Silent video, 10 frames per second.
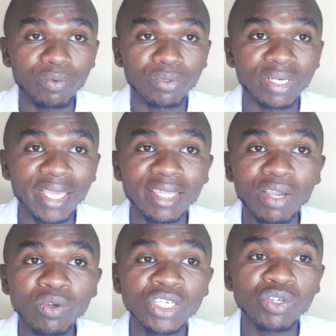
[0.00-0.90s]
like, the
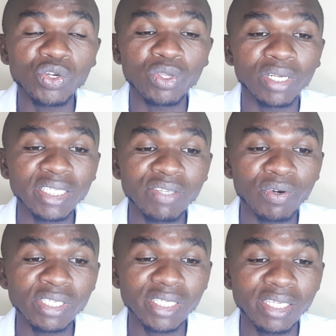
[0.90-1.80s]
content you're doing. Let's say, for
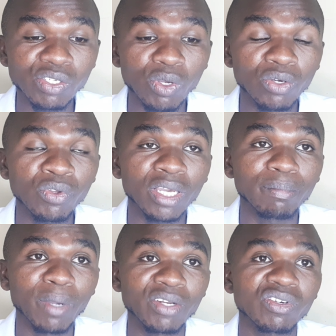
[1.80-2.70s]
instance, you are doing
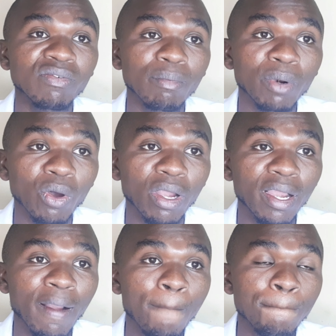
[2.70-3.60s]
a travel blog.
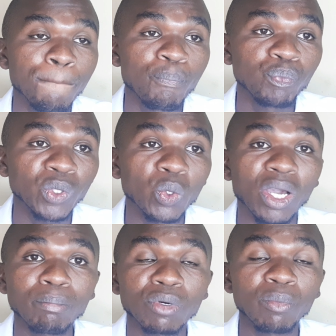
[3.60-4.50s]
You
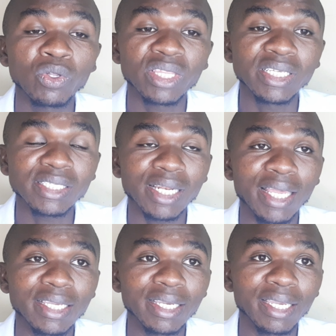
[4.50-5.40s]
can promote things
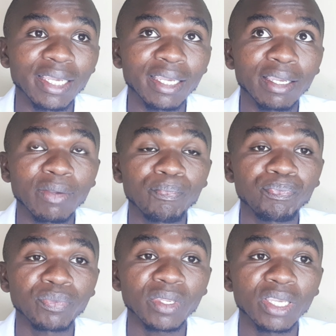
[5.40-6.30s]
like
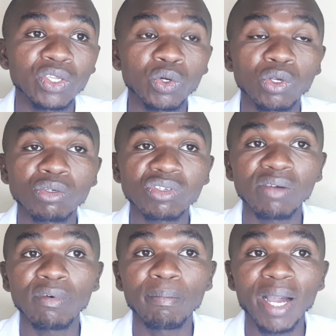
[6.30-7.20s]

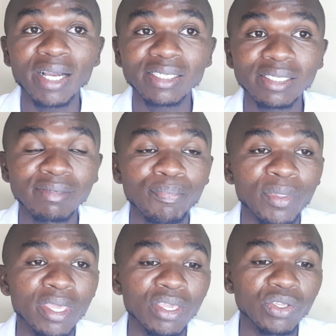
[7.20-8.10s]
travel bags.
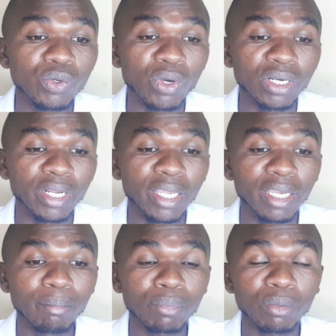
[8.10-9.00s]
You
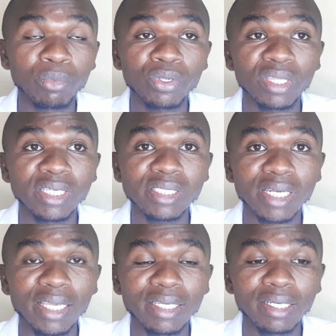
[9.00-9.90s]
can promote things
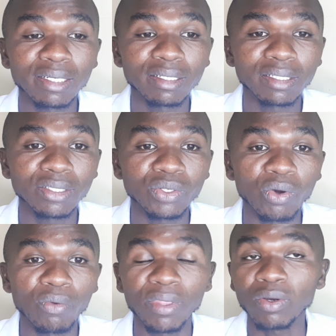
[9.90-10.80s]
like the
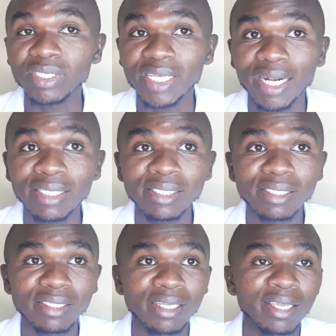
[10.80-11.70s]

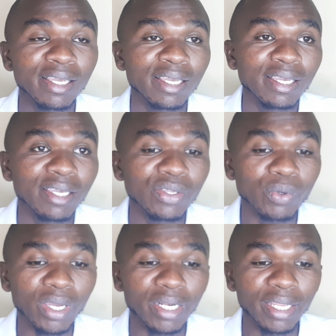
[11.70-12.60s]
hotels. You
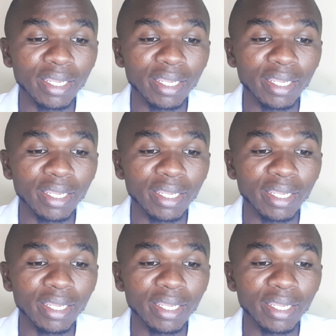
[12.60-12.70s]
can